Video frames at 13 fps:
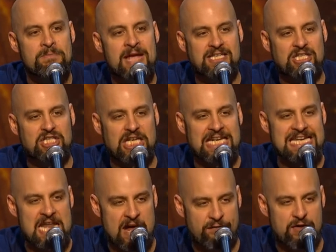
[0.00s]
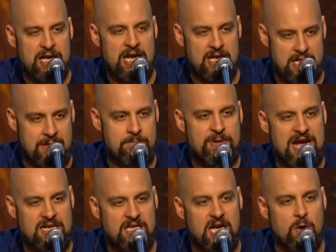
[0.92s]
has a significant
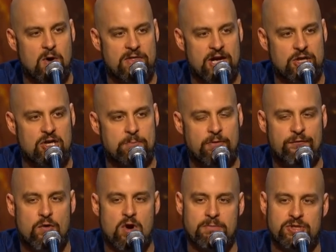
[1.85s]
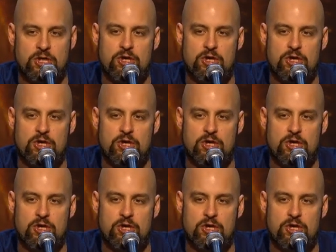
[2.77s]
impact on how well that unit performs.